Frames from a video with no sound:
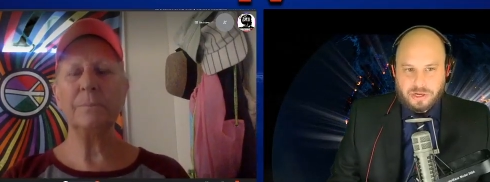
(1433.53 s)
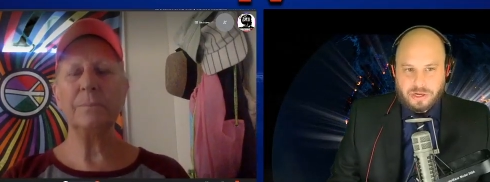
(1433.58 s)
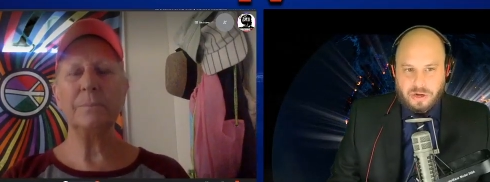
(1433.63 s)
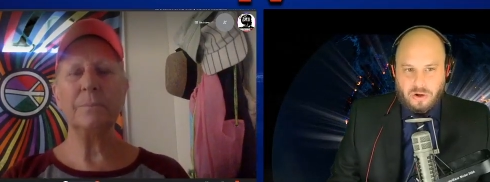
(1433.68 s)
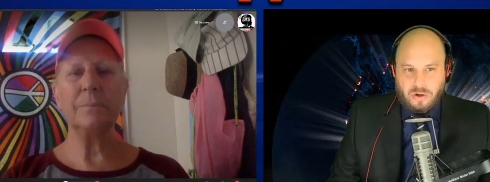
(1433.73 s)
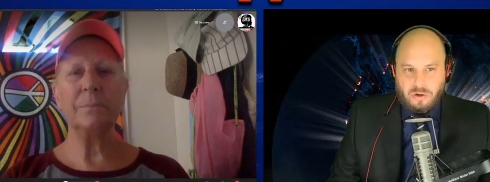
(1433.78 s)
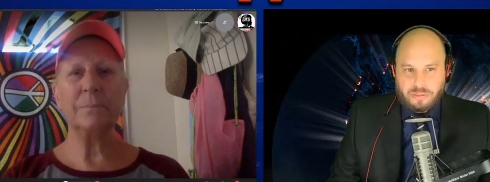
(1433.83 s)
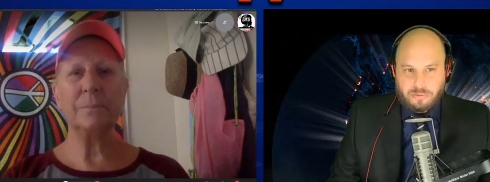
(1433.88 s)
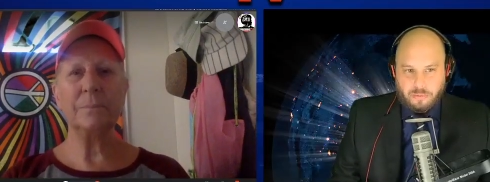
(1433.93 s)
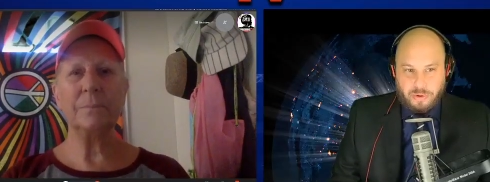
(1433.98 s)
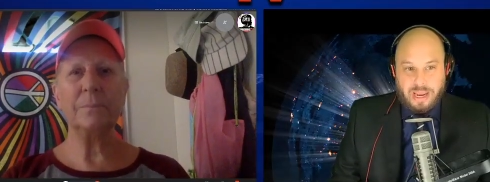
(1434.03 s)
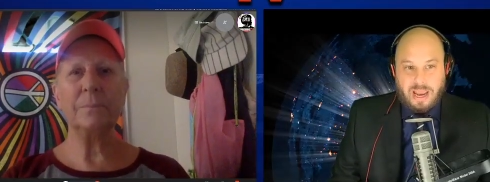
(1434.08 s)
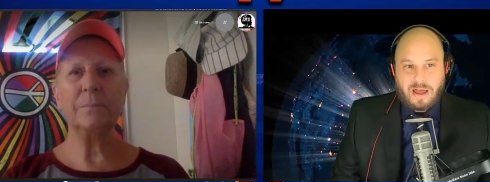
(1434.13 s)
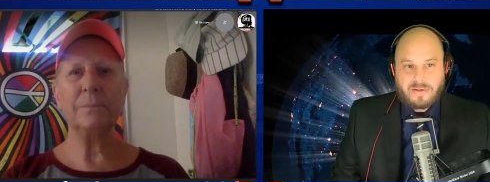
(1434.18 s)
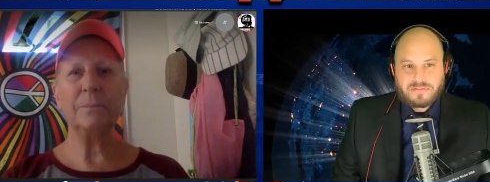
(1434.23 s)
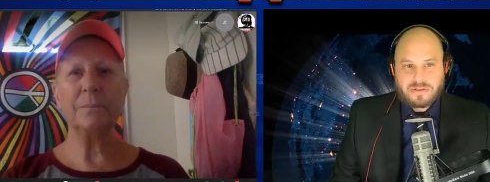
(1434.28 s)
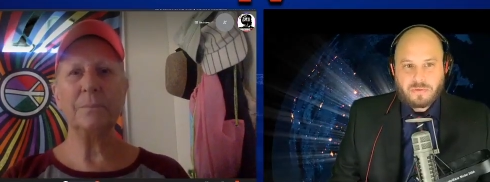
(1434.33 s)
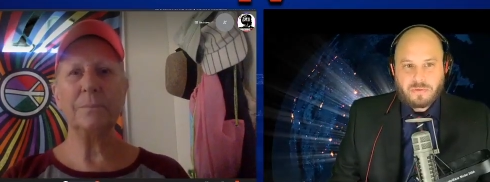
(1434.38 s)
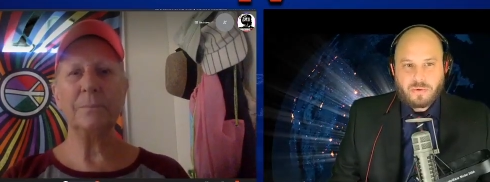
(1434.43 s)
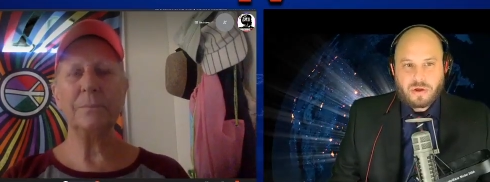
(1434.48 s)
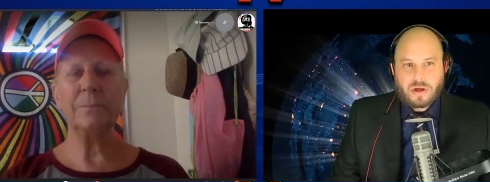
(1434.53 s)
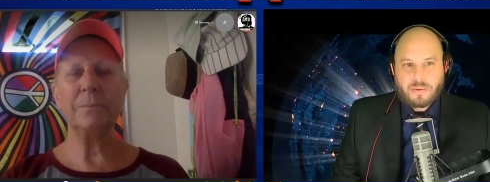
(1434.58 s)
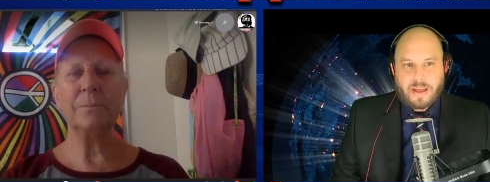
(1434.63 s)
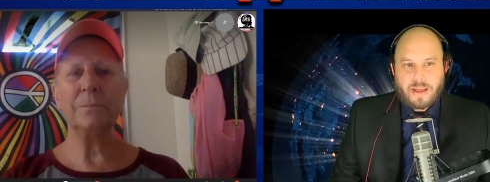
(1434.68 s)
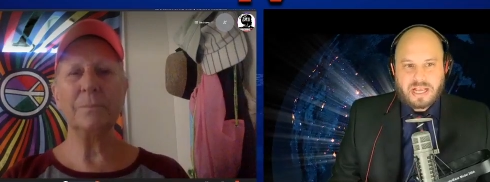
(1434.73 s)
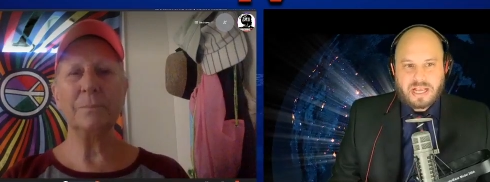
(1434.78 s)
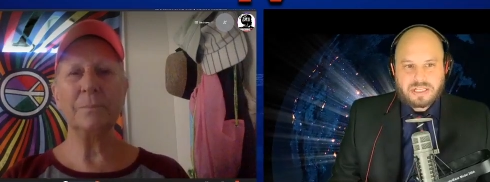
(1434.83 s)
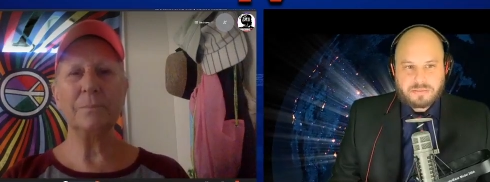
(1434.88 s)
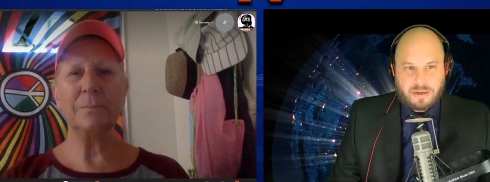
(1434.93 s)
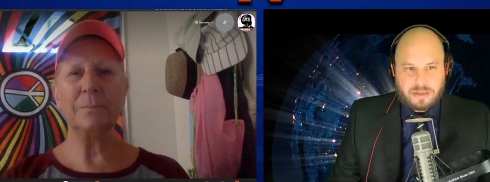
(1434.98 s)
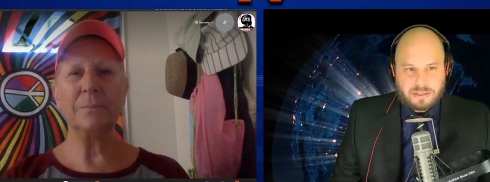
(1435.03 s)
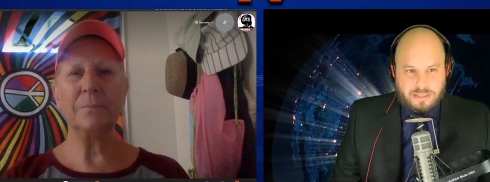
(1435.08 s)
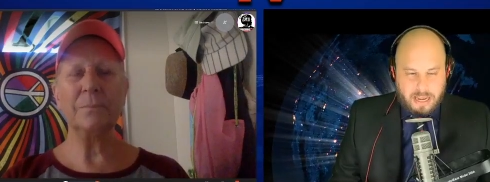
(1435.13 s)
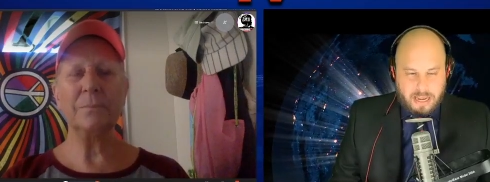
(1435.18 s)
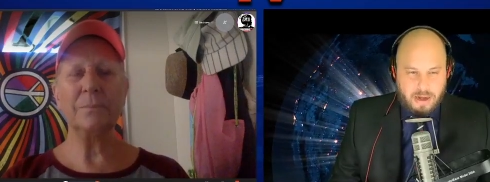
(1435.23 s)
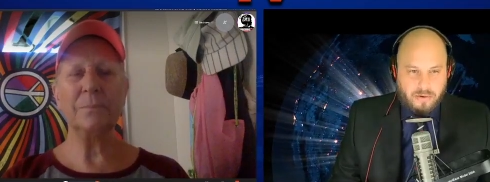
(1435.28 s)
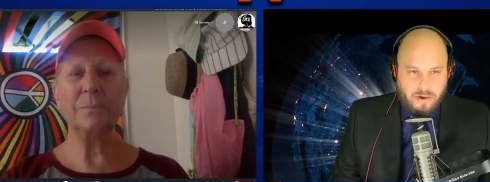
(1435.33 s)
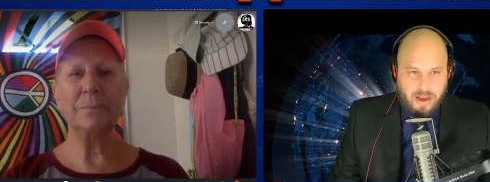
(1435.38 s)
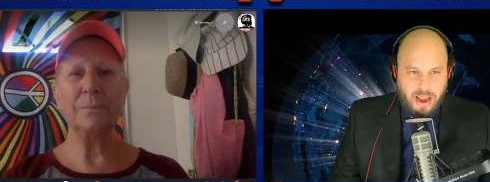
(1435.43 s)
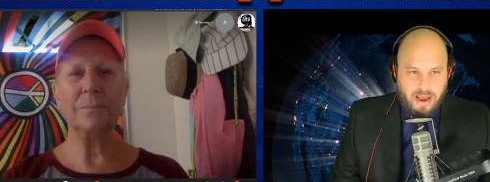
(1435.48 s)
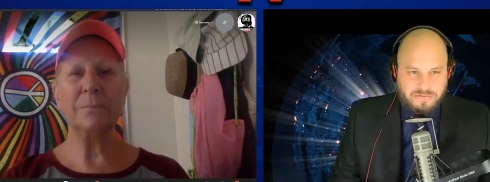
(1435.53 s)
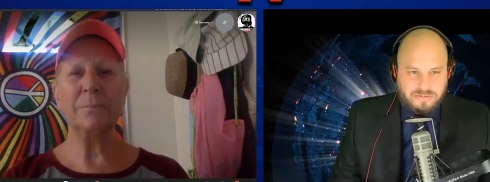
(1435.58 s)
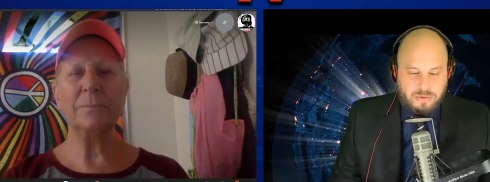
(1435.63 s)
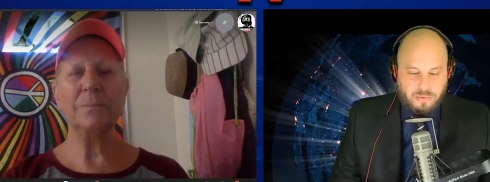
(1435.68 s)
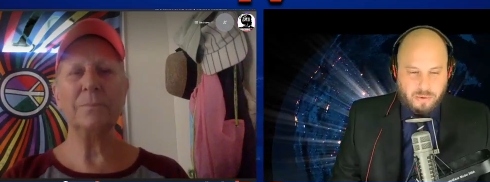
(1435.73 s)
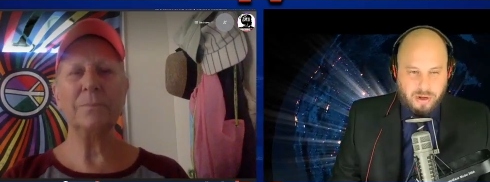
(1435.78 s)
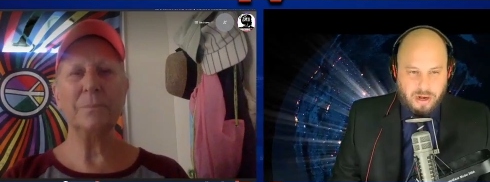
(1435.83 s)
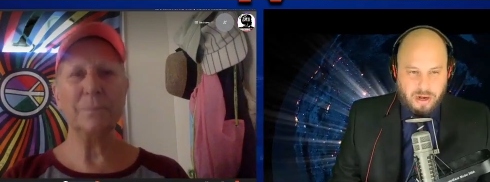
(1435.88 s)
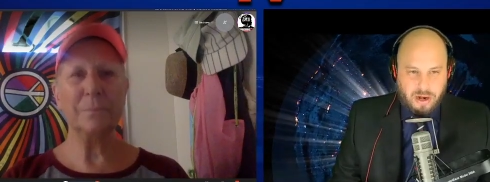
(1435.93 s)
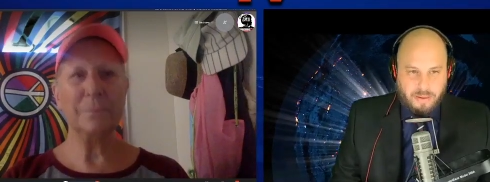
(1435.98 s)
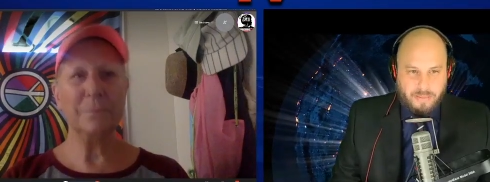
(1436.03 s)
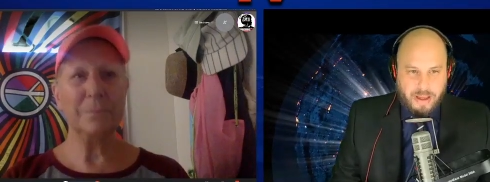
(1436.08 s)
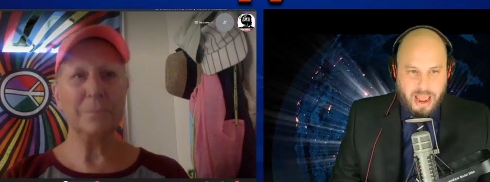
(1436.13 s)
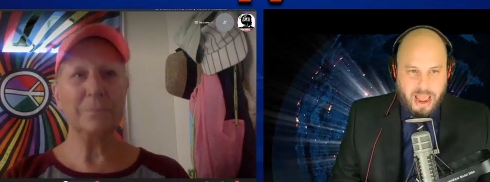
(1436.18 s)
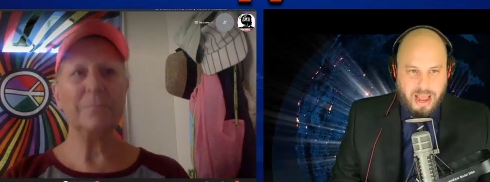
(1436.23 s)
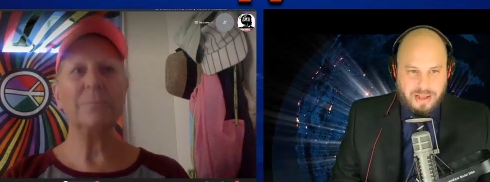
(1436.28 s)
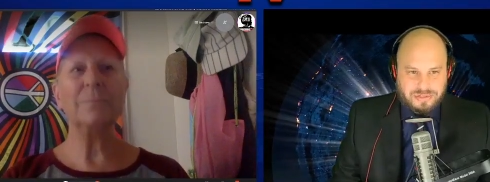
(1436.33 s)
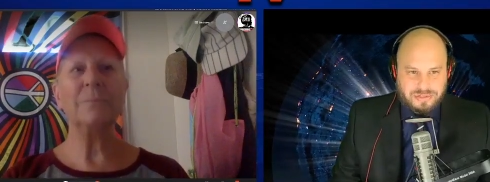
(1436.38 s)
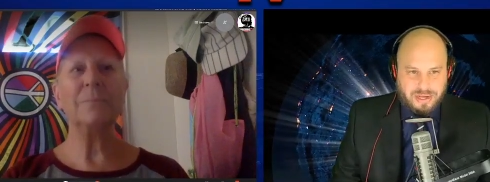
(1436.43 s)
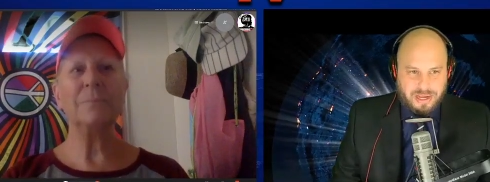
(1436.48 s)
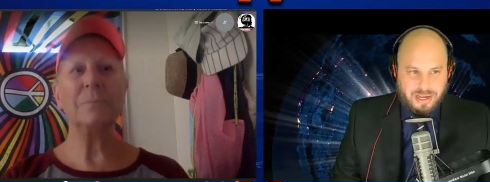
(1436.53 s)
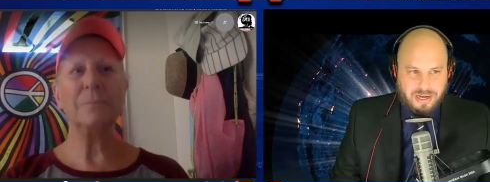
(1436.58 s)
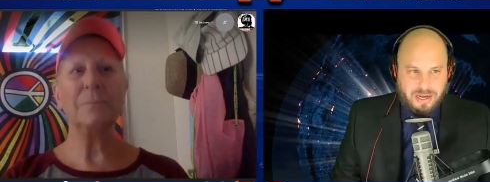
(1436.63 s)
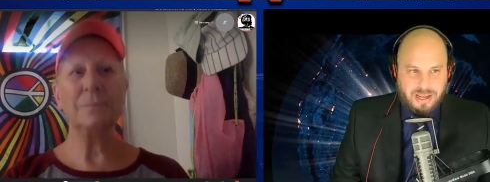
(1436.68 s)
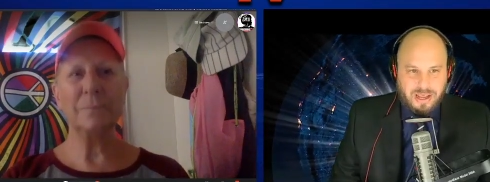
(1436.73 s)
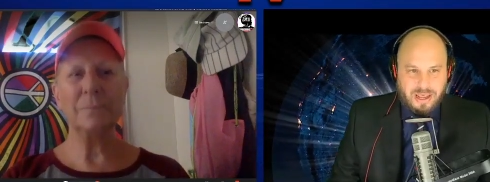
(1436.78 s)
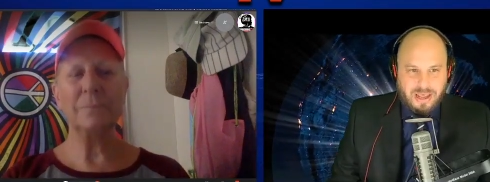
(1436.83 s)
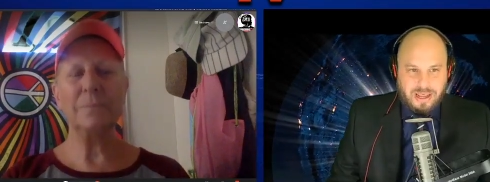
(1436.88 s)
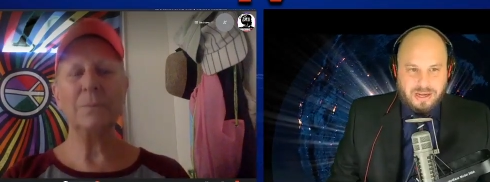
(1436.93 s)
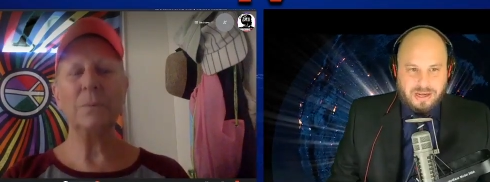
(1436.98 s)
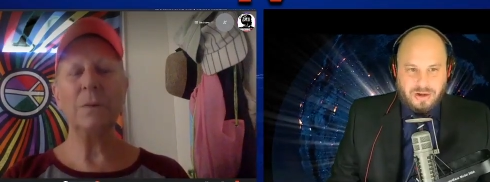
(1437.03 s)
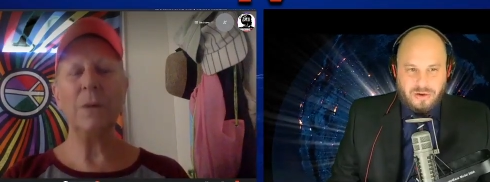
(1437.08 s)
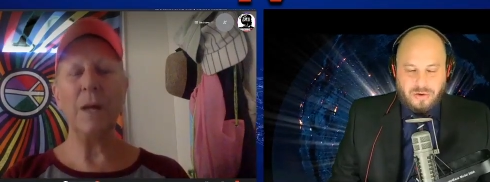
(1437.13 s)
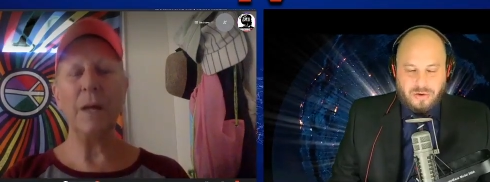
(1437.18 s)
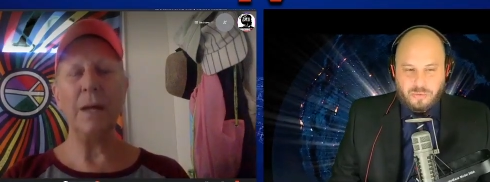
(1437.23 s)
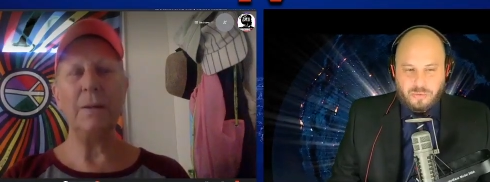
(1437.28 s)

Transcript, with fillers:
Speaker 1: You know, we have to wear a mask, but they don't have to wear a mask. And you know, right.